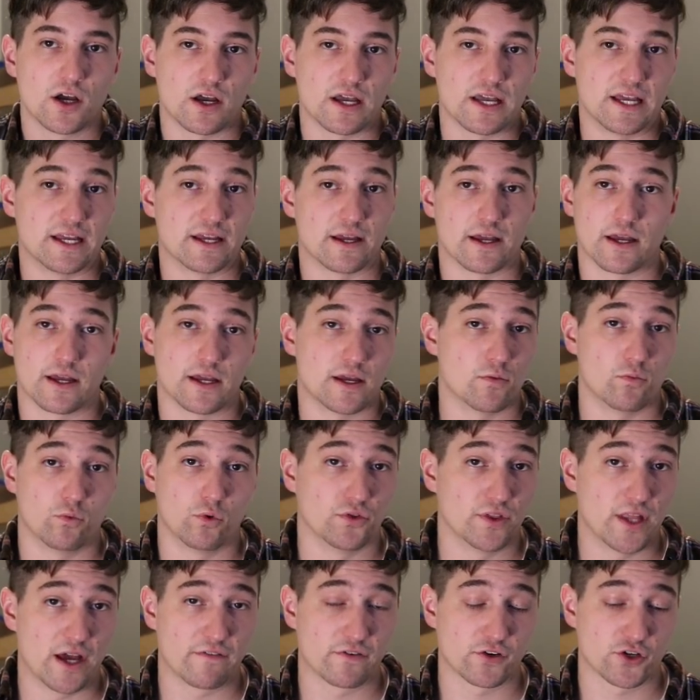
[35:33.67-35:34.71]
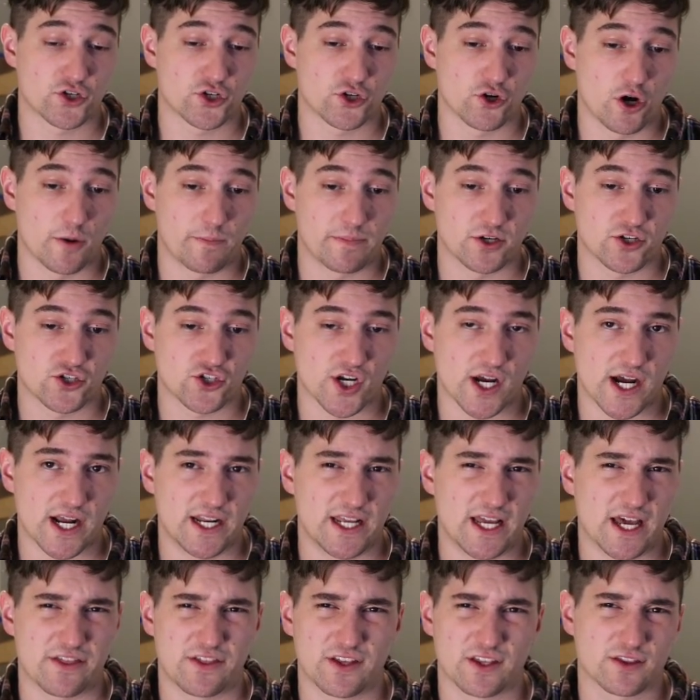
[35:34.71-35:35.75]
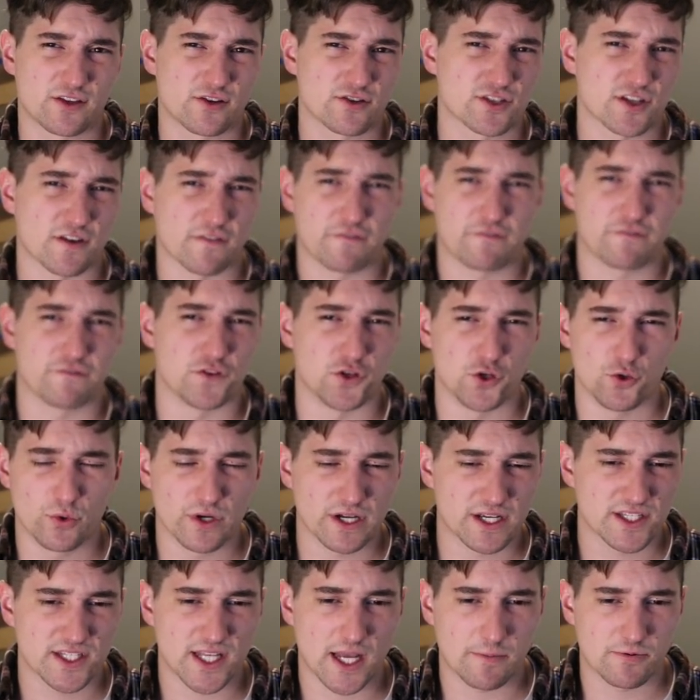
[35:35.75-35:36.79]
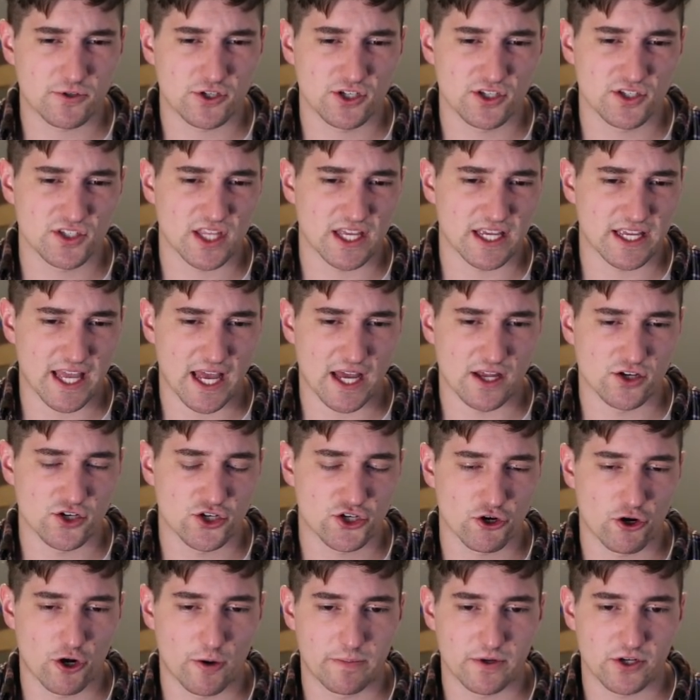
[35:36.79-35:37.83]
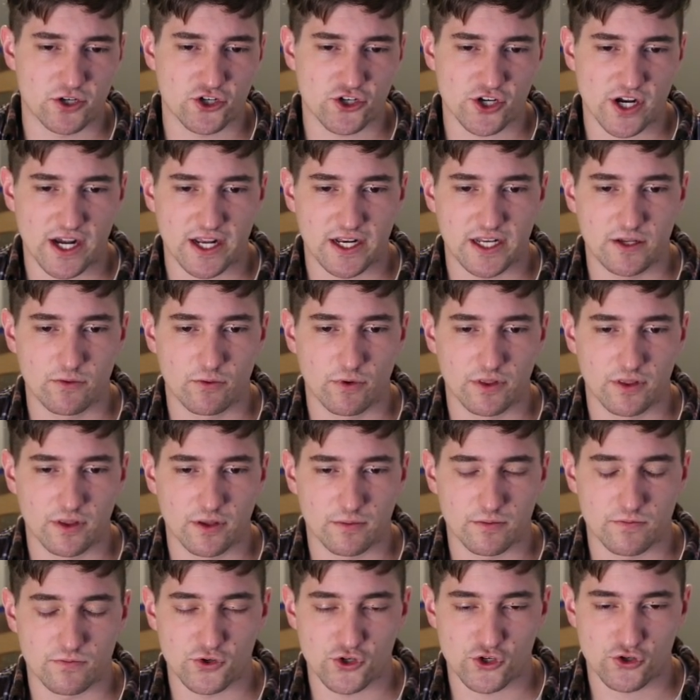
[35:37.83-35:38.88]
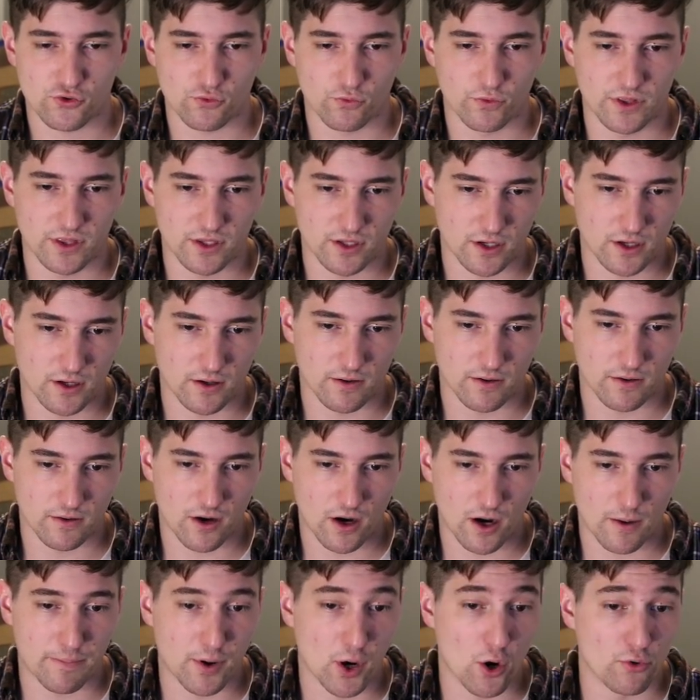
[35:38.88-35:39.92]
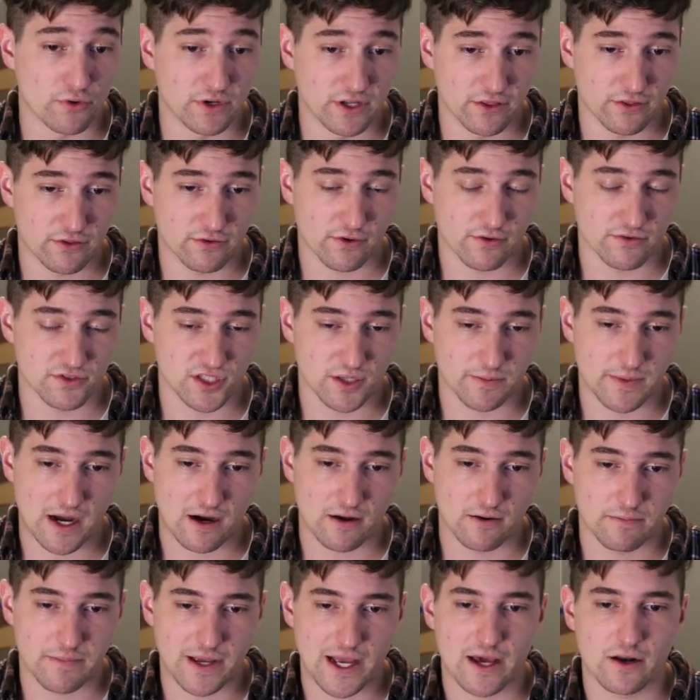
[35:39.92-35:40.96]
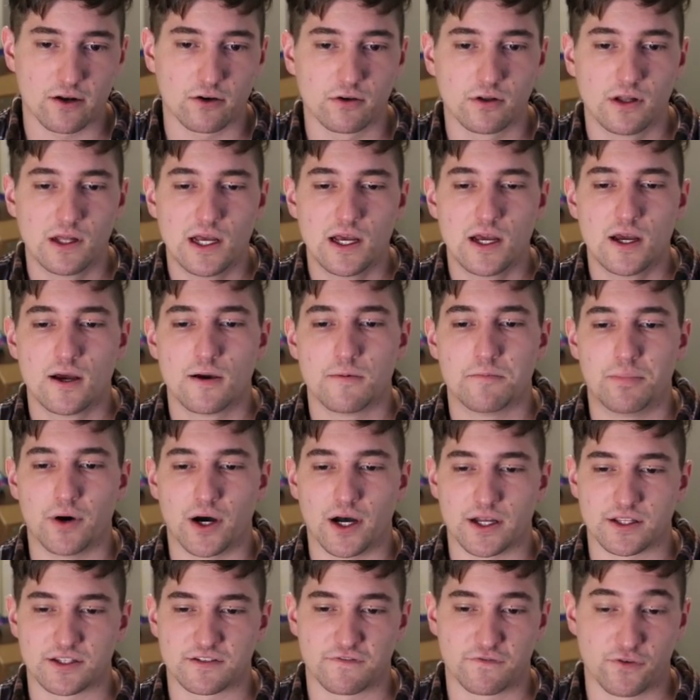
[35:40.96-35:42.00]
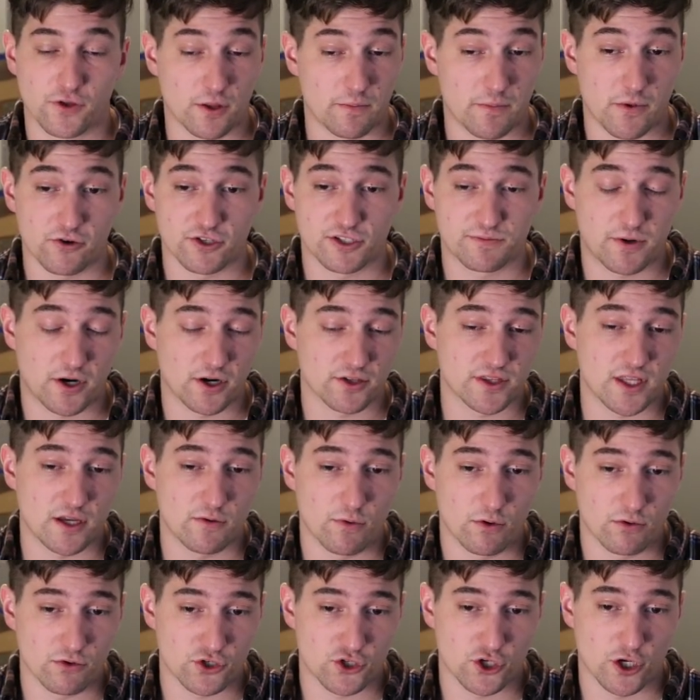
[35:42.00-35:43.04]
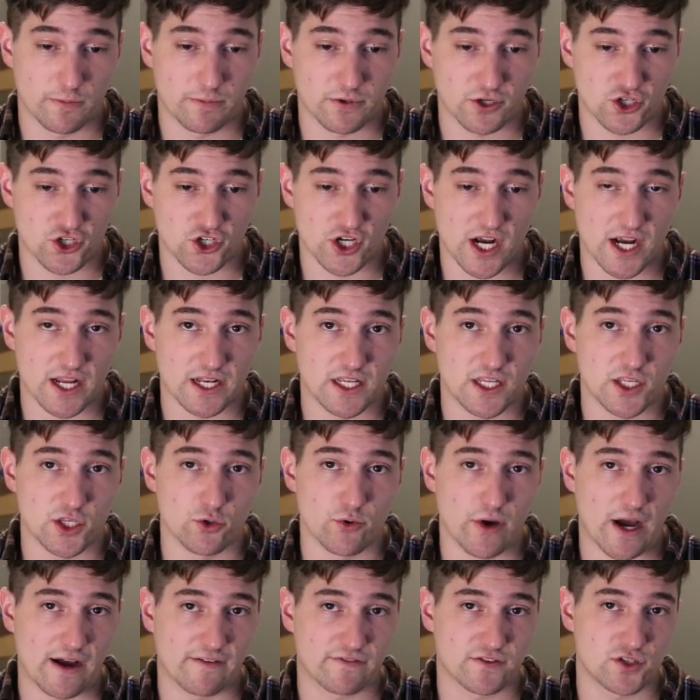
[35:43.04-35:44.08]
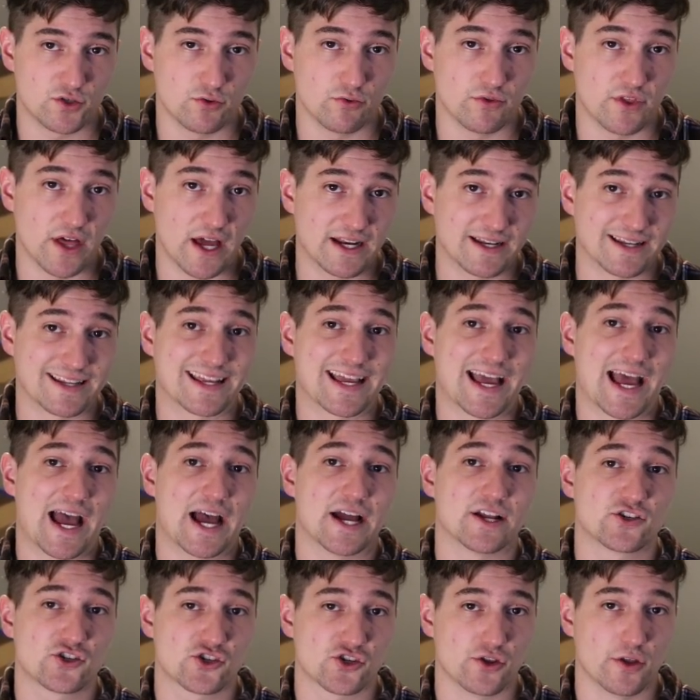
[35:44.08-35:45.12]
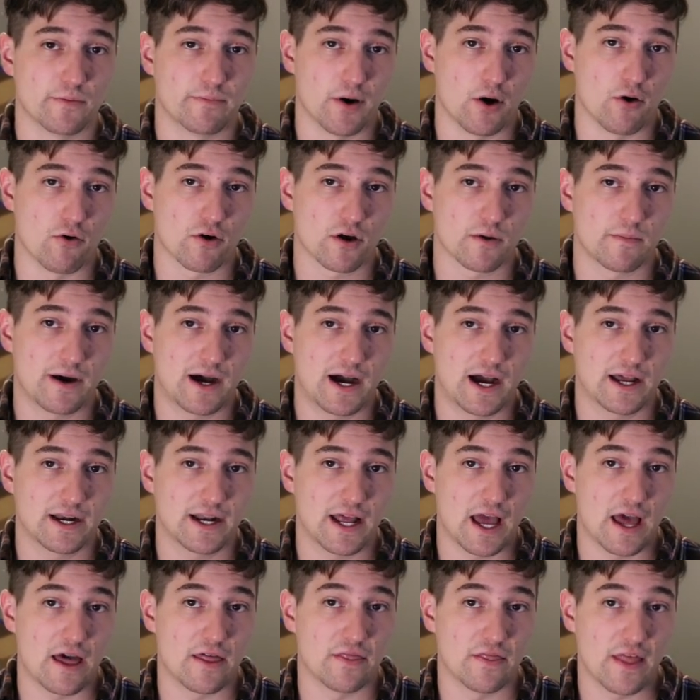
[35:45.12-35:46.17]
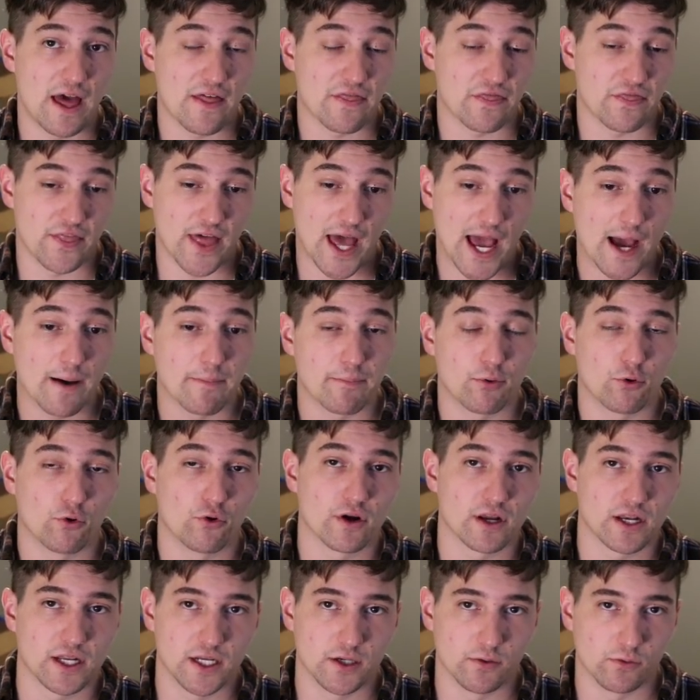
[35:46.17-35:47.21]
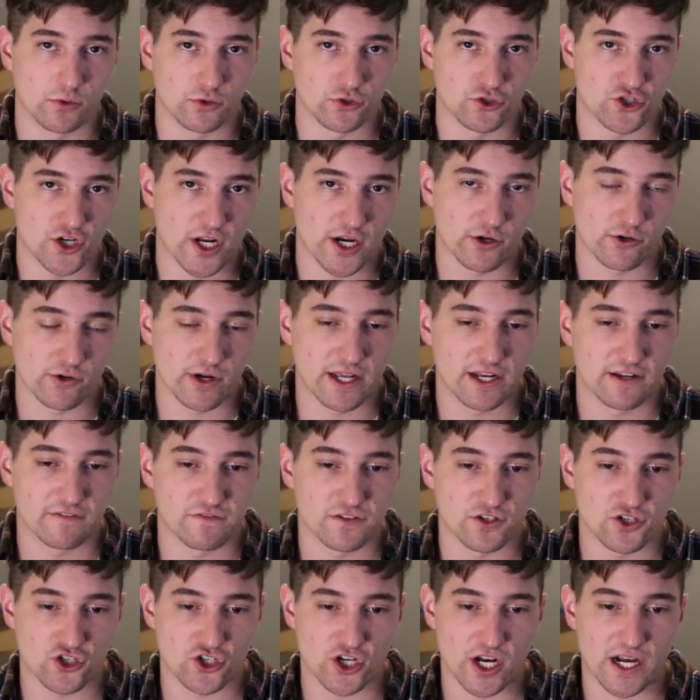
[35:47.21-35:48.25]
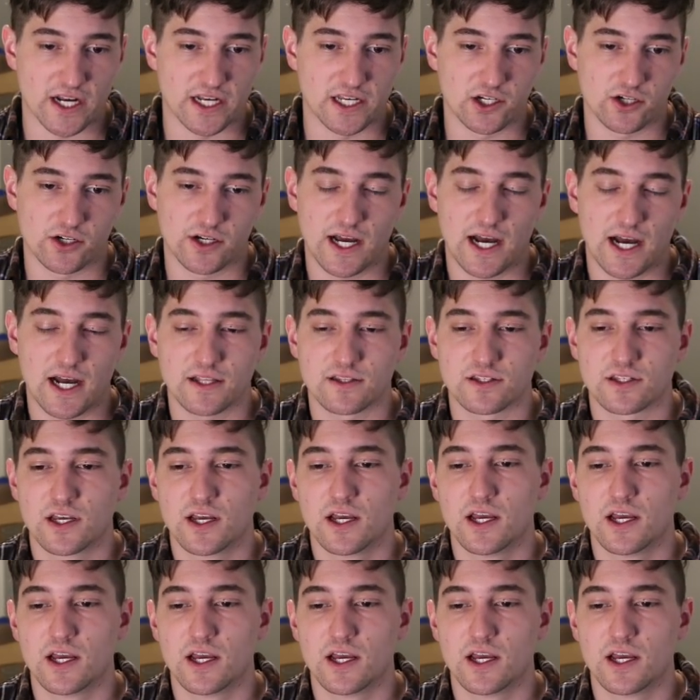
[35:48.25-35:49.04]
it will never show up as shiny. I think there's a few exceptions. They can show up as shiny when the opponent throws them out in battle, but for the most part, they won't show up as shiny. You have to then catch the Pokemon, and at that point, it will generate if it's shiny or not,